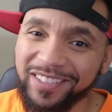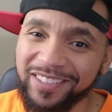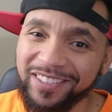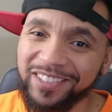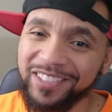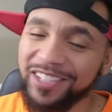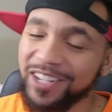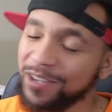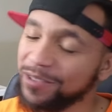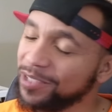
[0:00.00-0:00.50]

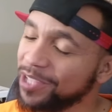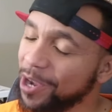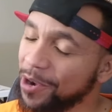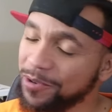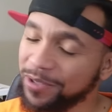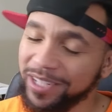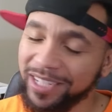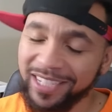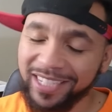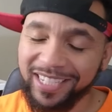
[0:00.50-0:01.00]
You know,
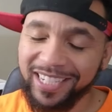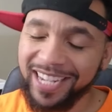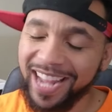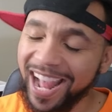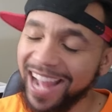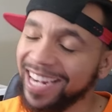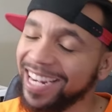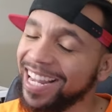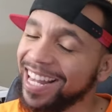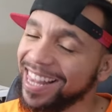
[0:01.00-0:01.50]
Tony, he
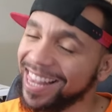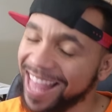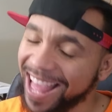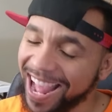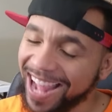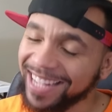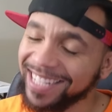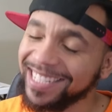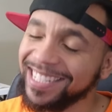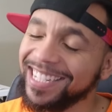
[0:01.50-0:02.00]
got a
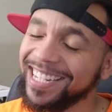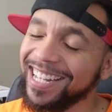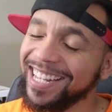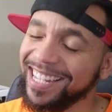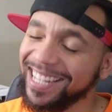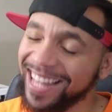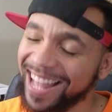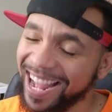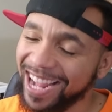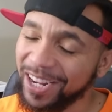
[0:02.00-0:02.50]
lot
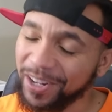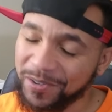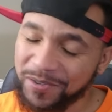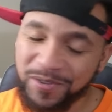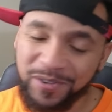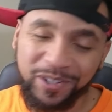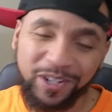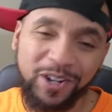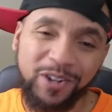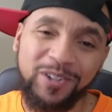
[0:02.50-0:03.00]

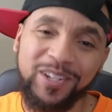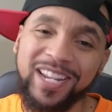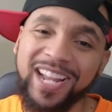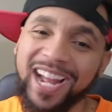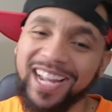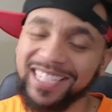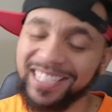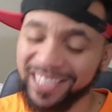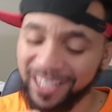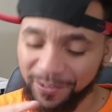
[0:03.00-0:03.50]
going on. He
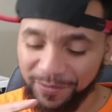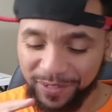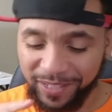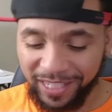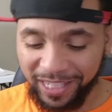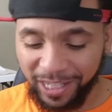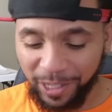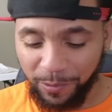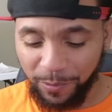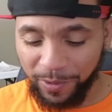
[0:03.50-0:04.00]
got stuff he's
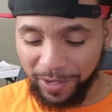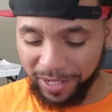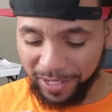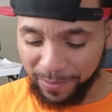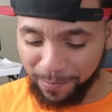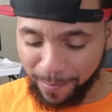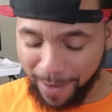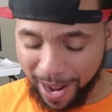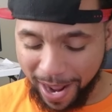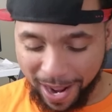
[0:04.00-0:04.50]
dealing with his
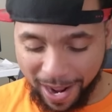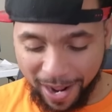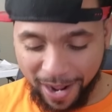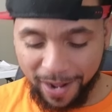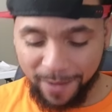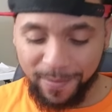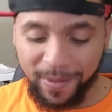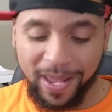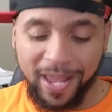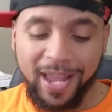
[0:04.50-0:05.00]

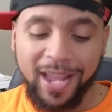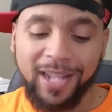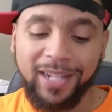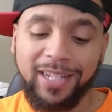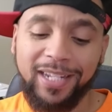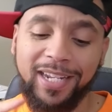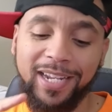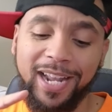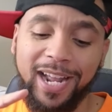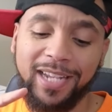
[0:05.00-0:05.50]
mom,
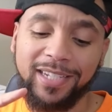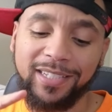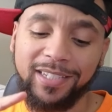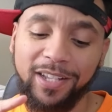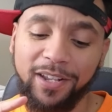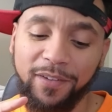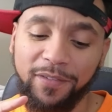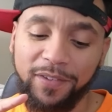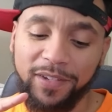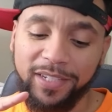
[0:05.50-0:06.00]
then he got
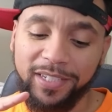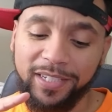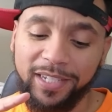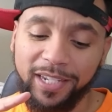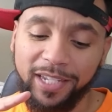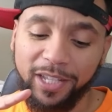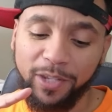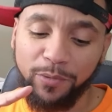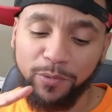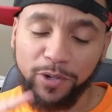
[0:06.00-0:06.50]
stuff he's
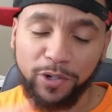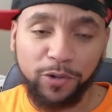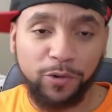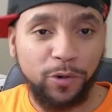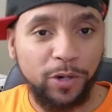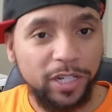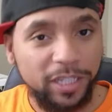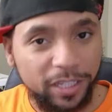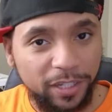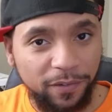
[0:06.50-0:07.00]
dealing with
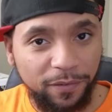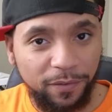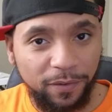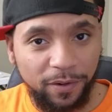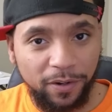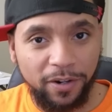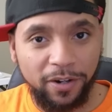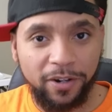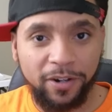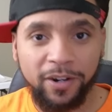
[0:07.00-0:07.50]

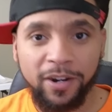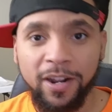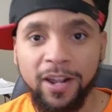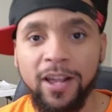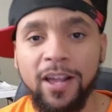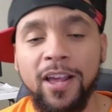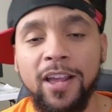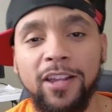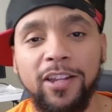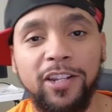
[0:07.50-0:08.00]
Christopher,
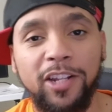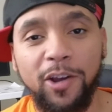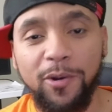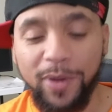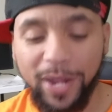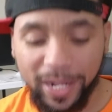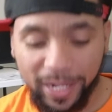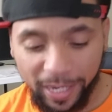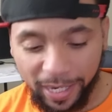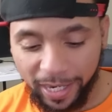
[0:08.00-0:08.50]
you know,
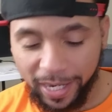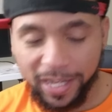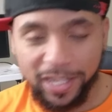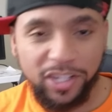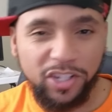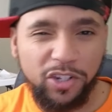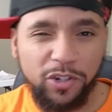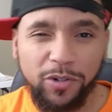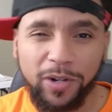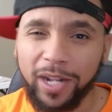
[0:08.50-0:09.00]
and then his
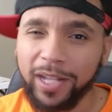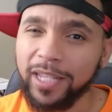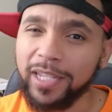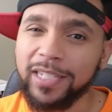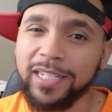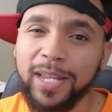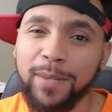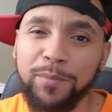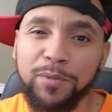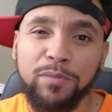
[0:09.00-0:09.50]
dude, I think his
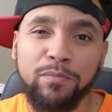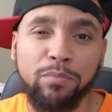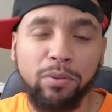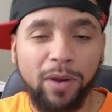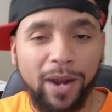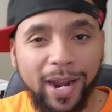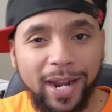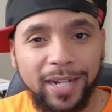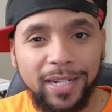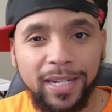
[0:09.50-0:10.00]
name is
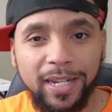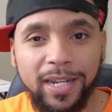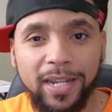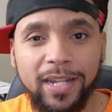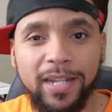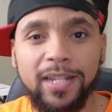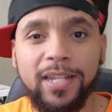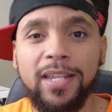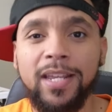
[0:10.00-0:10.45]
Brandon.